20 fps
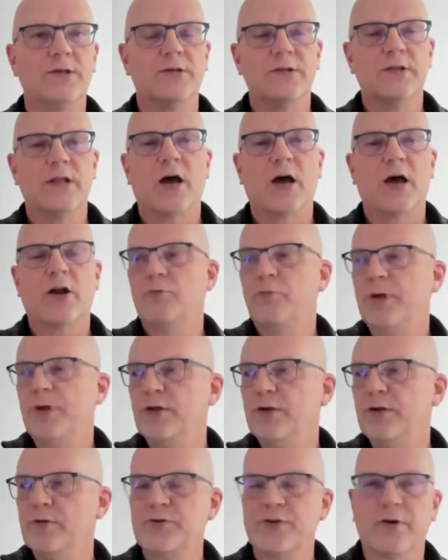now that we
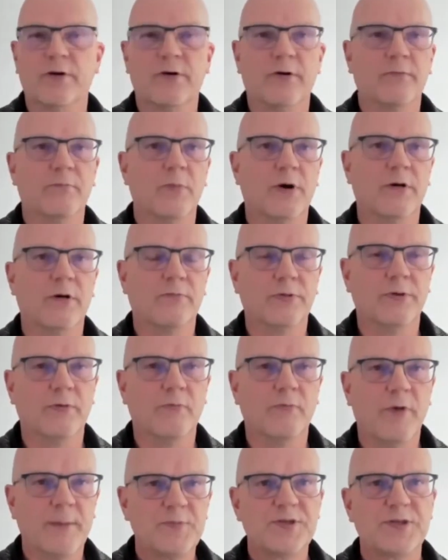use
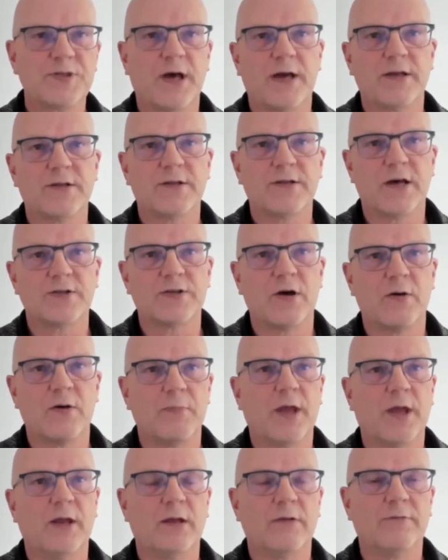websites as our
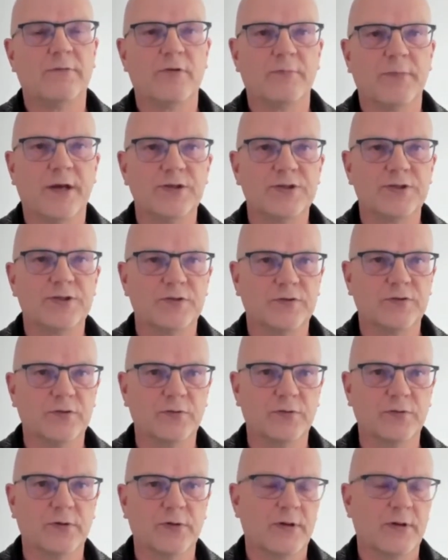main information tool,